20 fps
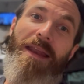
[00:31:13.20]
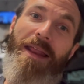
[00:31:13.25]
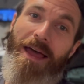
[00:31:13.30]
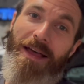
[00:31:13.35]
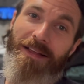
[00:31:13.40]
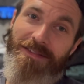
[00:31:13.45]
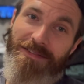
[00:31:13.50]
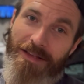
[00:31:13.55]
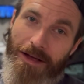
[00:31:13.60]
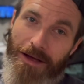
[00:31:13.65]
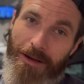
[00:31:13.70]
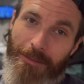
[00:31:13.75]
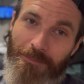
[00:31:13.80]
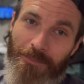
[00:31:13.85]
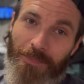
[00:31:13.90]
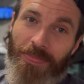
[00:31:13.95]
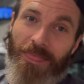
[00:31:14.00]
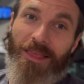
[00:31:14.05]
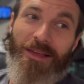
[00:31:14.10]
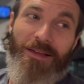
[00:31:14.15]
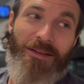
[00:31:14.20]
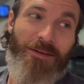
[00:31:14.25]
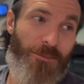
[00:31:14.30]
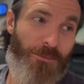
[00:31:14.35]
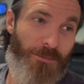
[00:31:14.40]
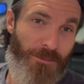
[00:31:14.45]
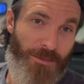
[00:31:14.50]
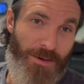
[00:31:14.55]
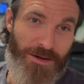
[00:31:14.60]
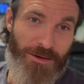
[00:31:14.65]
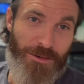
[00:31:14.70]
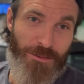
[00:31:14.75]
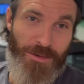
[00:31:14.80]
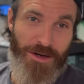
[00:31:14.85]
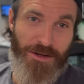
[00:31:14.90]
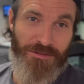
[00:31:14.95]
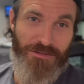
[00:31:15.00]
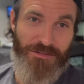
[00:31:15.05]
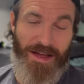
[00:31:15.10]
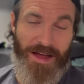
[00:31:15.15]
It adds up
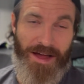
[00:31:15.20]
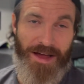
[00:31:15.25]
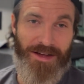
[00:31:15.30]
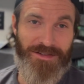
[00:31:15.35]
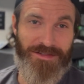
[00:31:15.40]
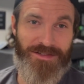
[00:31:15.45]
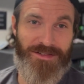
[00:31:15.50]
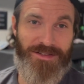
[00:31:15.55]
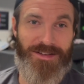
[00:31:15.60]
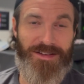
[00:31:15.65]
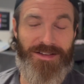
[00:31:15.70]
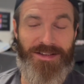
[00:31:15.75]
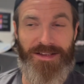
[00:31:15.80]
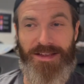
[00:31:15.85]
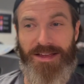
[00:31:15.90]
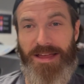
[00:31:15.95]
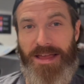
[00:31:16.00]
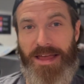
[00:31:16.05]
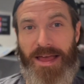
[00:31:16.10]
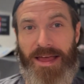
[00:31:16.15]
real fast.